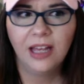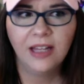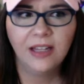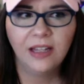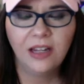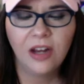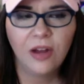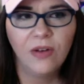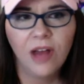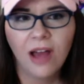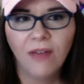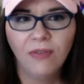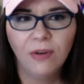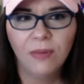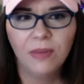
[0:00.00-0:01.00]
you know,
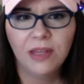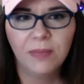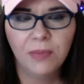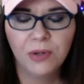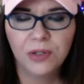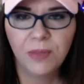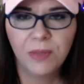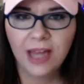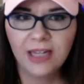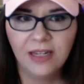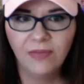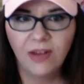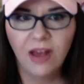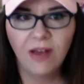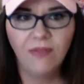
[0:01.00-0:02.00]
not from the
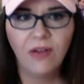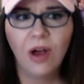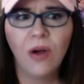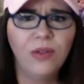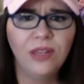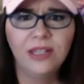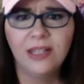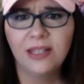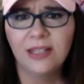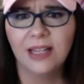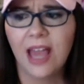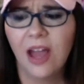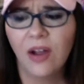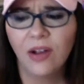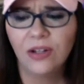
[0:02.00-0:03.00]
perspective of, oh, this is a
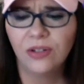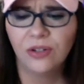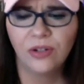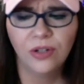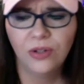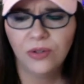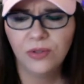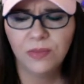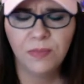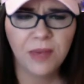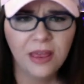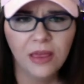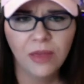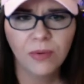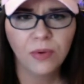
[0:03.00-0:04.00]
character who's
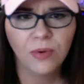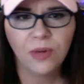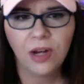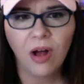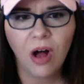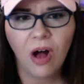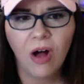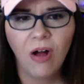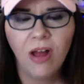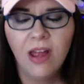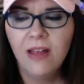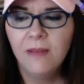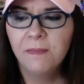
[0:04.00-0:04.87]
been through it all.